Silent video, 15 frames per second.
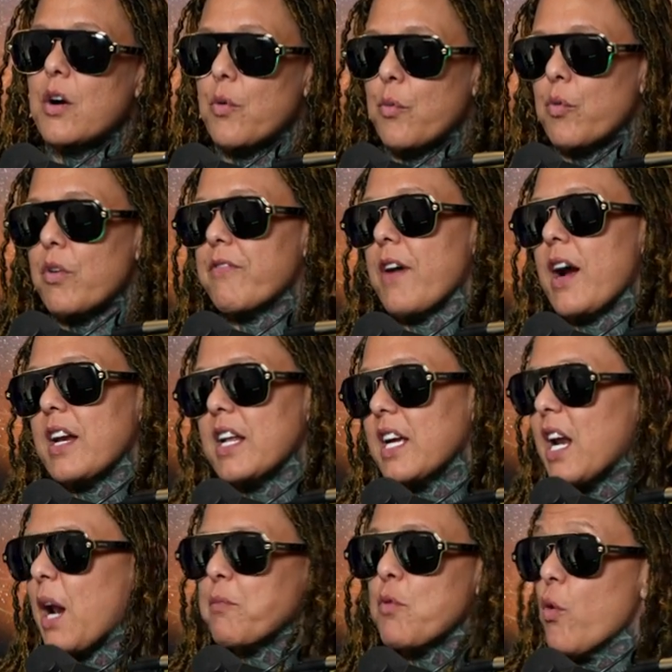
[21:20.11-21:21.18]
we're fighting
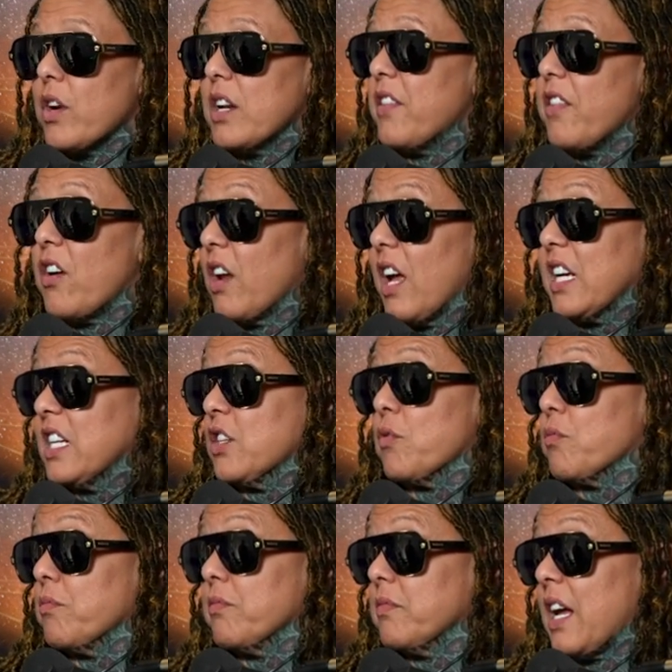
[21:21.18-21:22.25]
and I'm going in there like it's
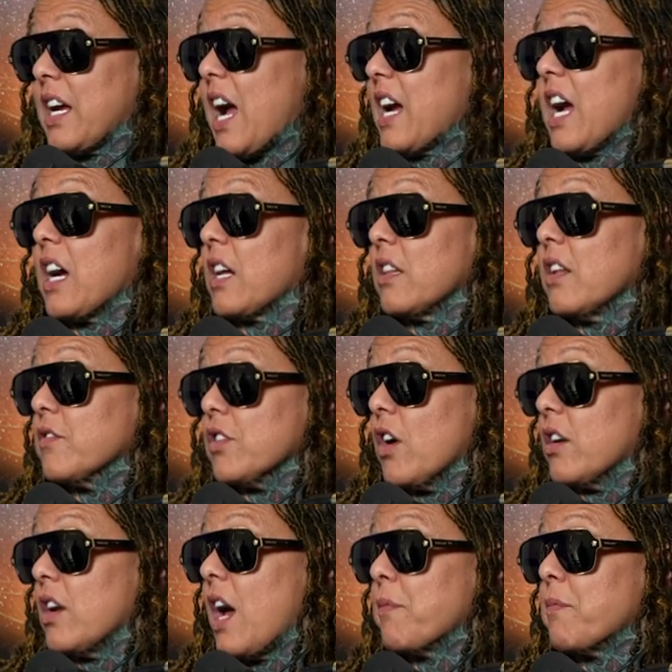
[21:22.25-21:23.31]
a like I got gloves
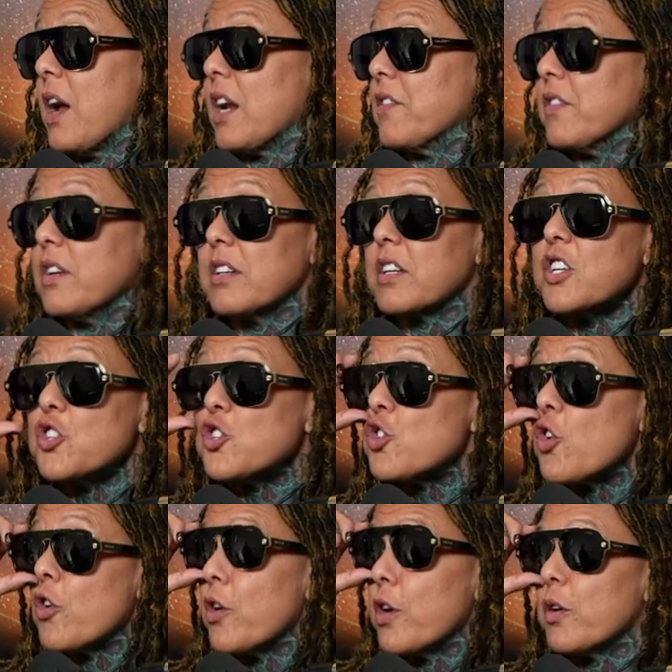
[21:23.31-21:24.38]
on. I'm not even
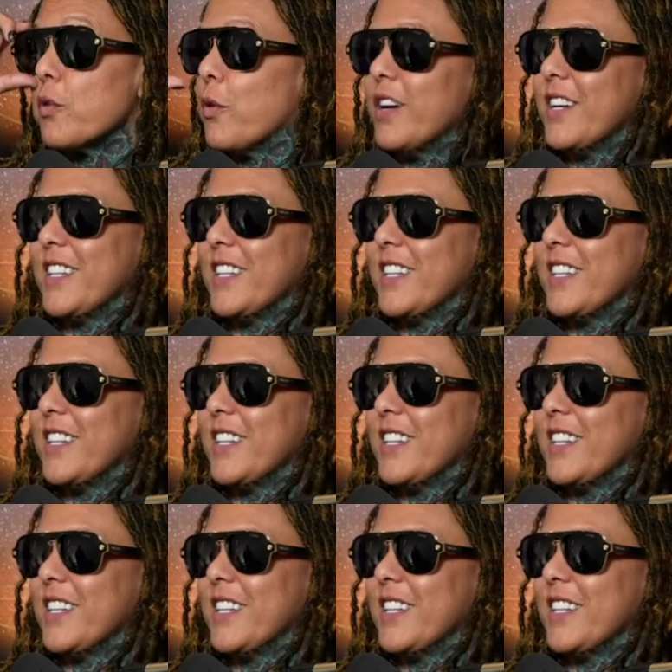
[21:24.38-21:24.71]
concerned.